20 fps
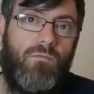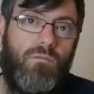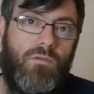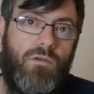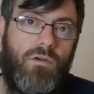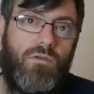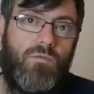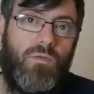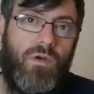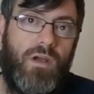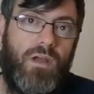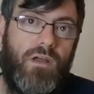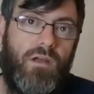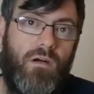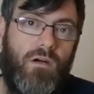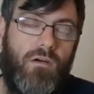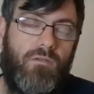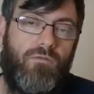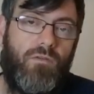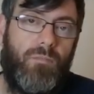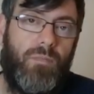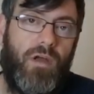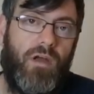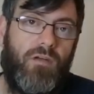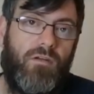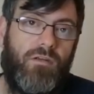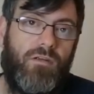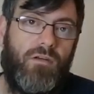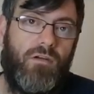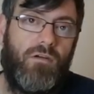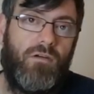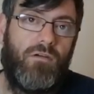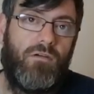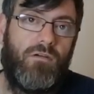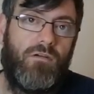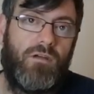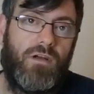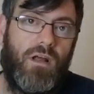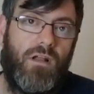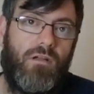good way of repairing
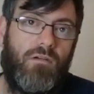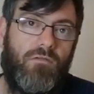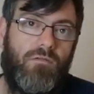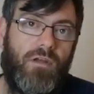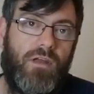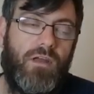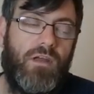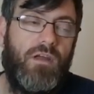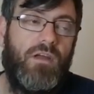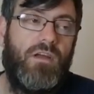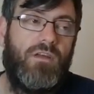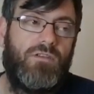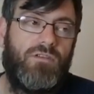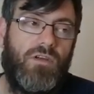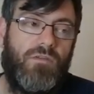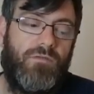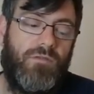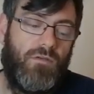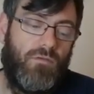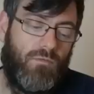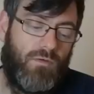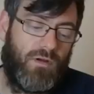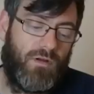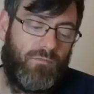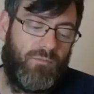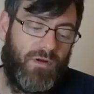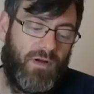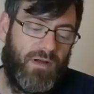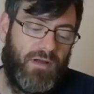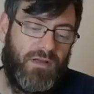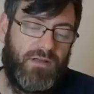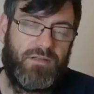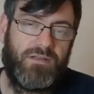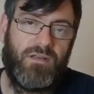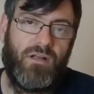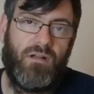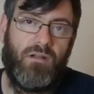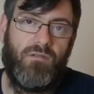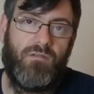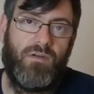your cutlery. So if you want to buy
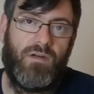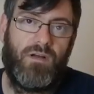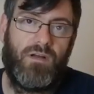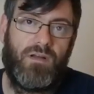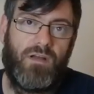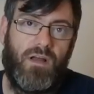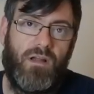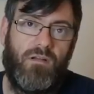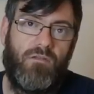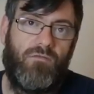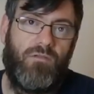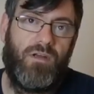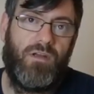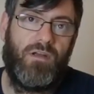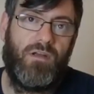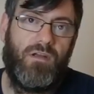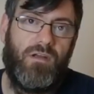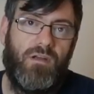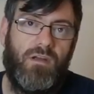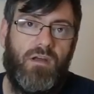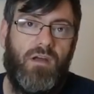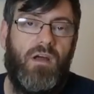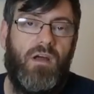silver cutlery,